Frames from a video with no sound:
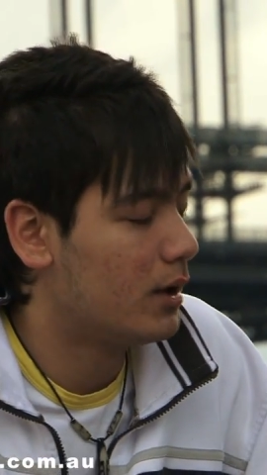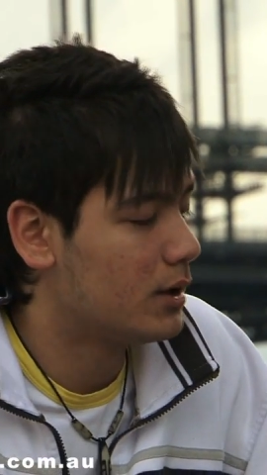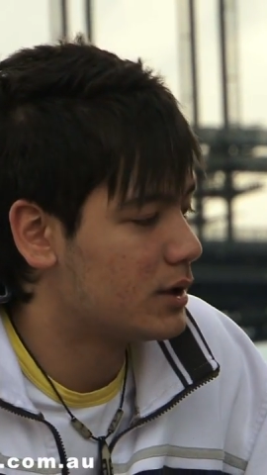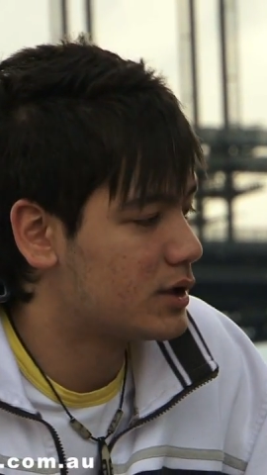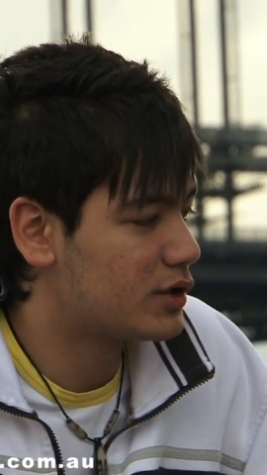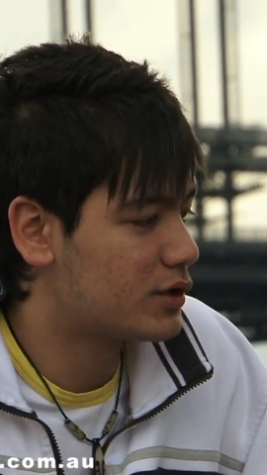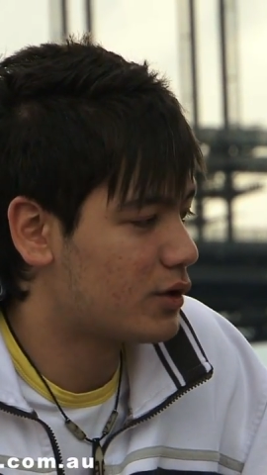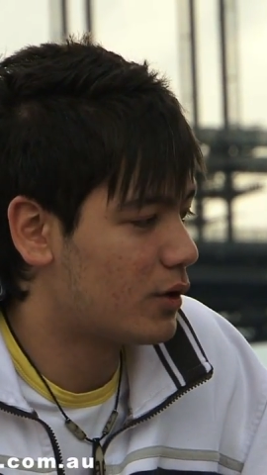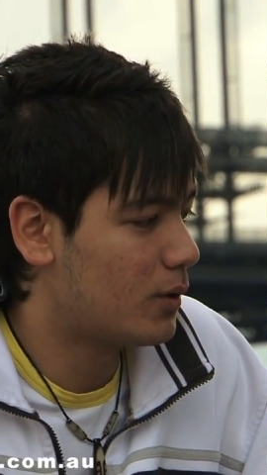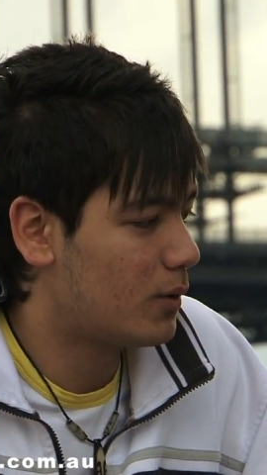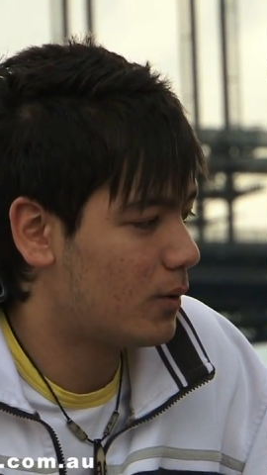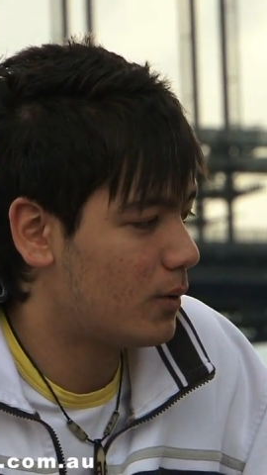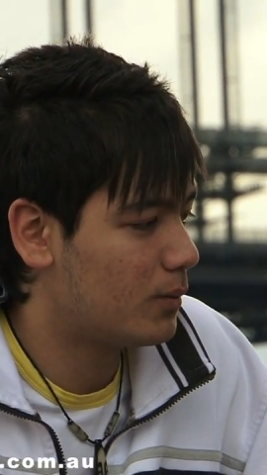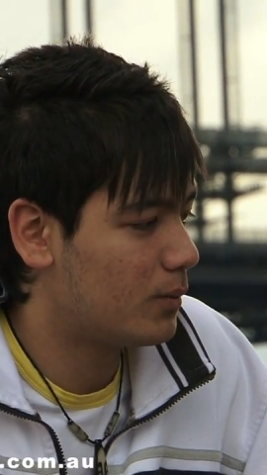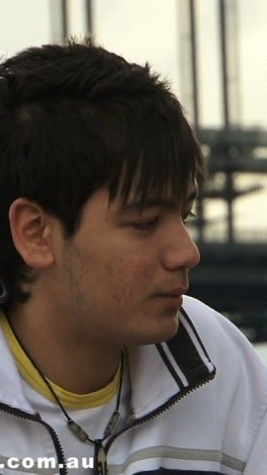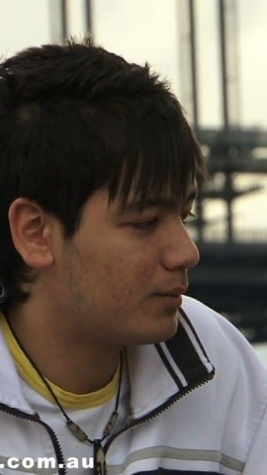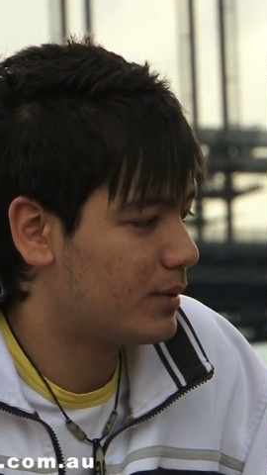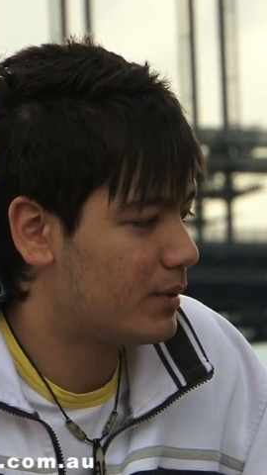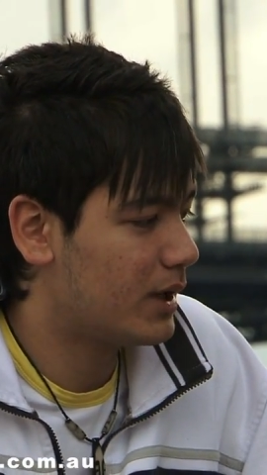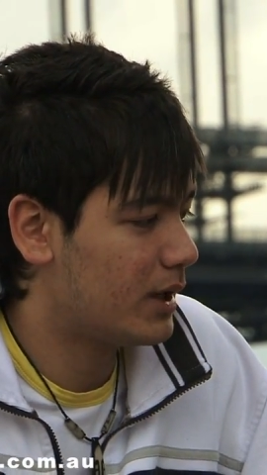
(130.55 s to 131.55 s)
So
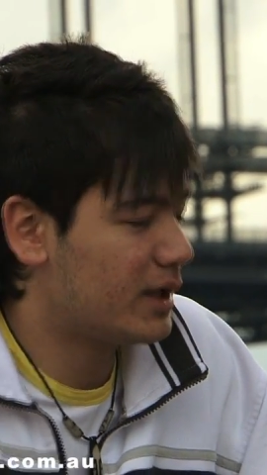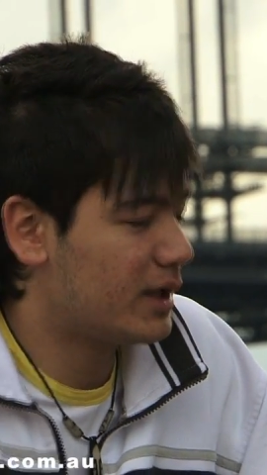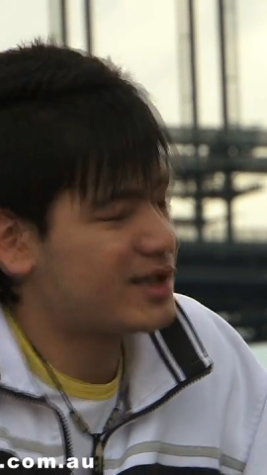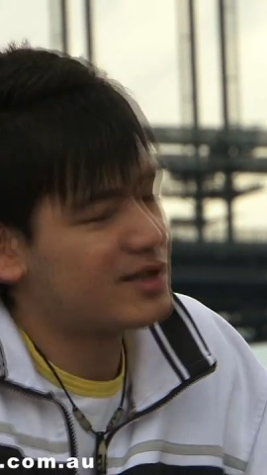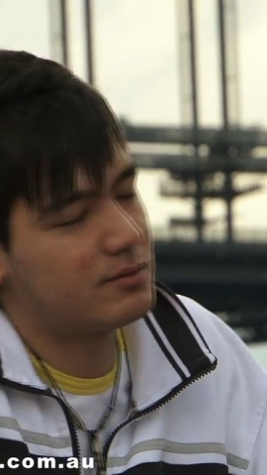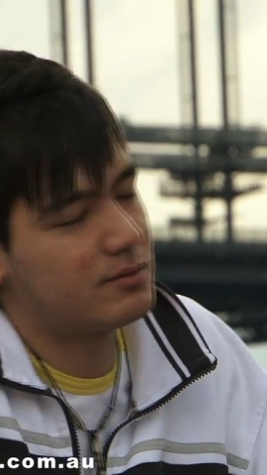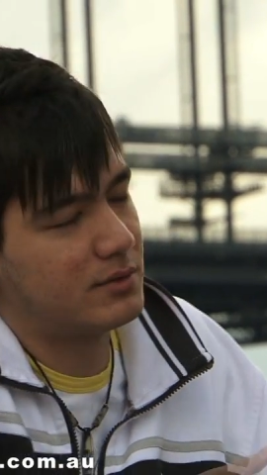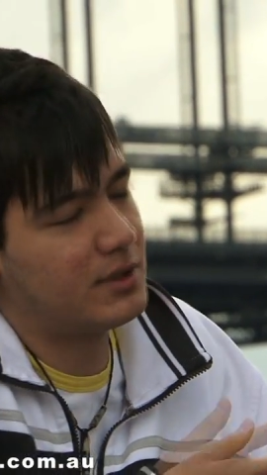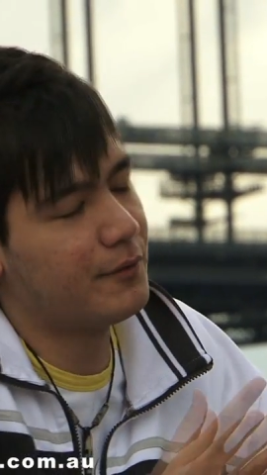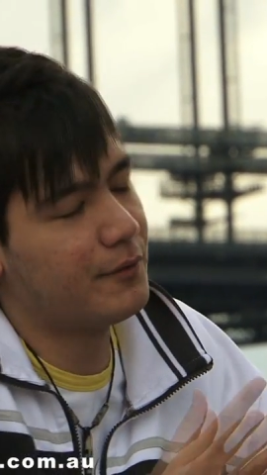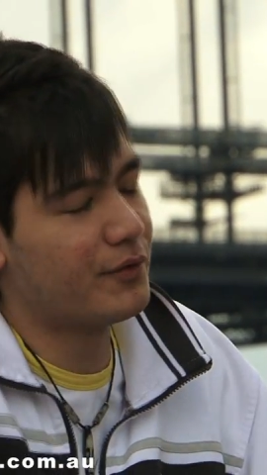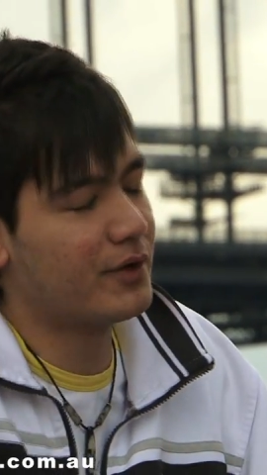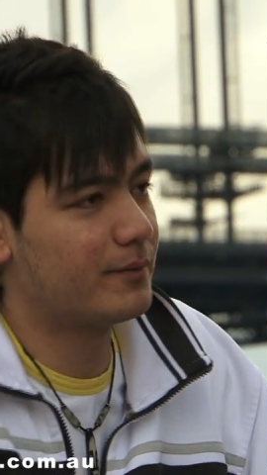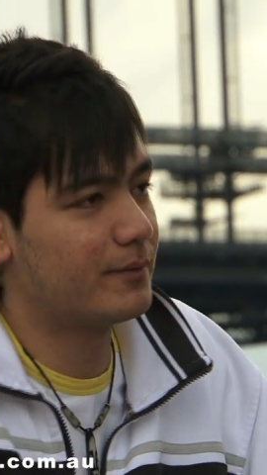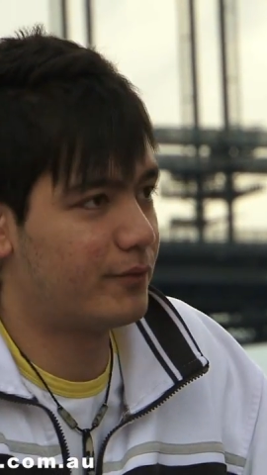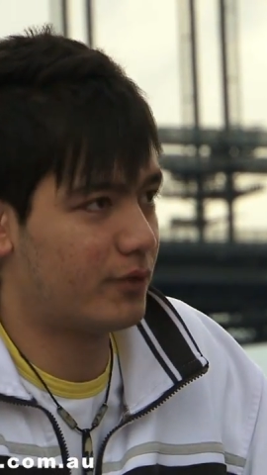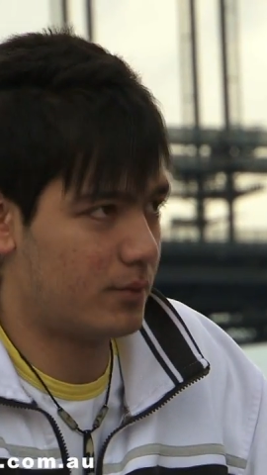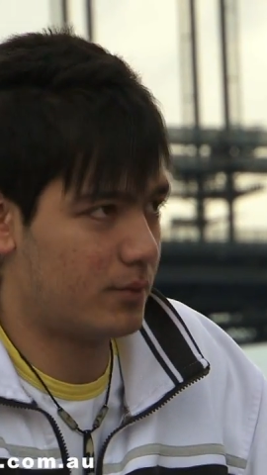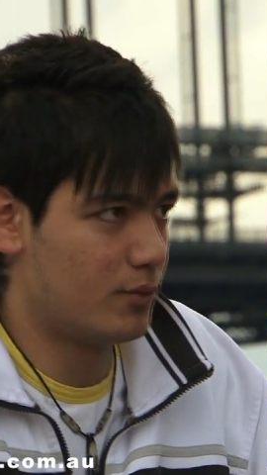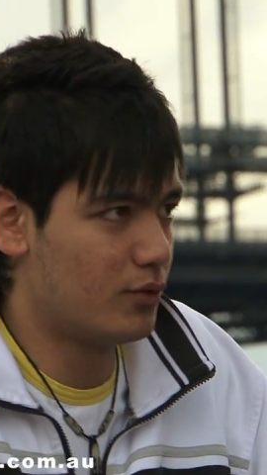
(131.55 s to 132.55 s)
it's different
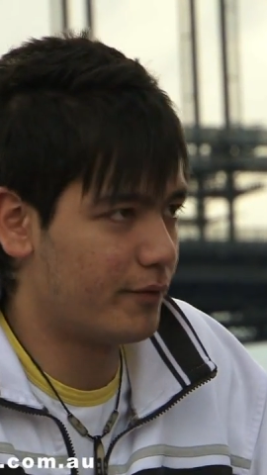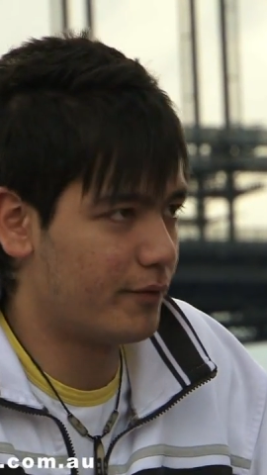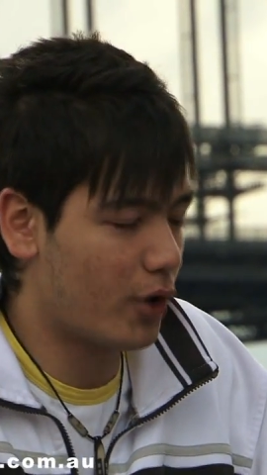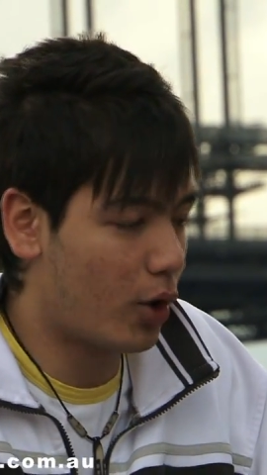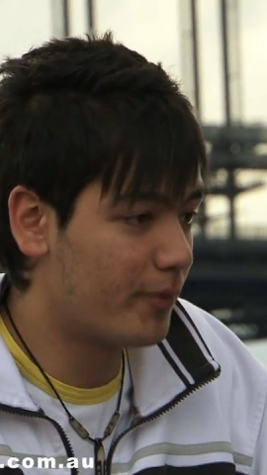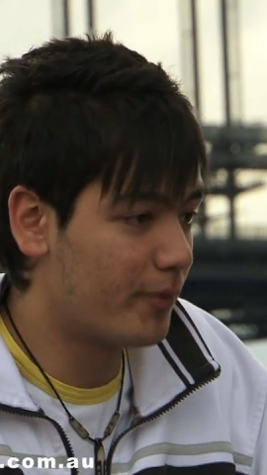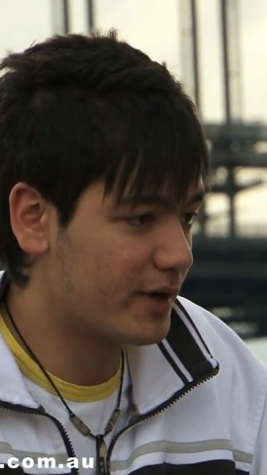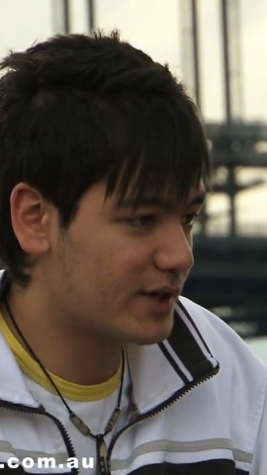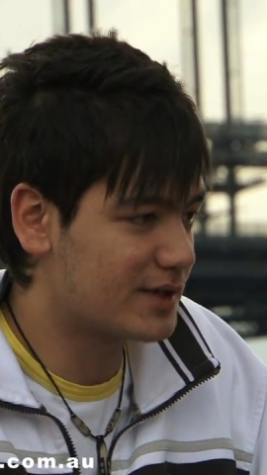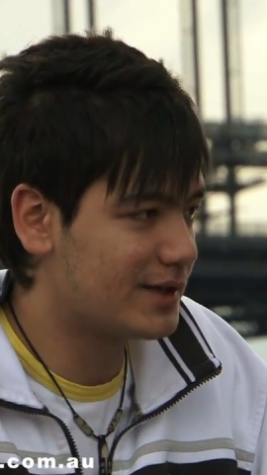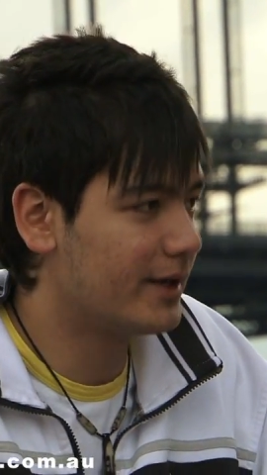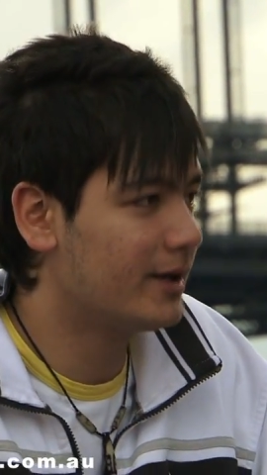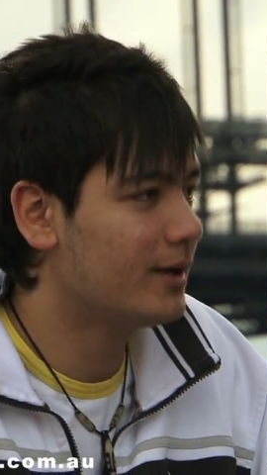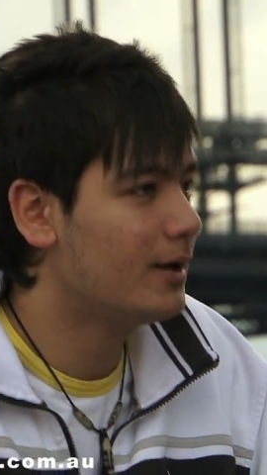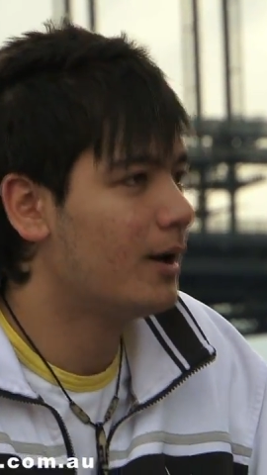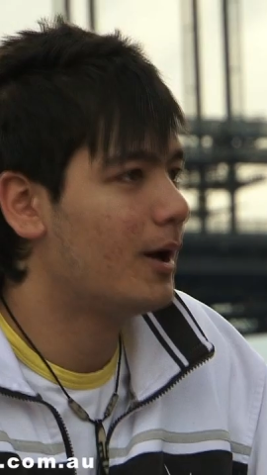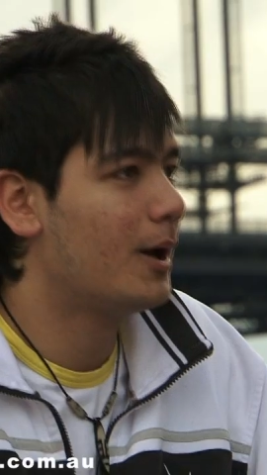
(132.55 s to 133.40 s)
from movie, obviously,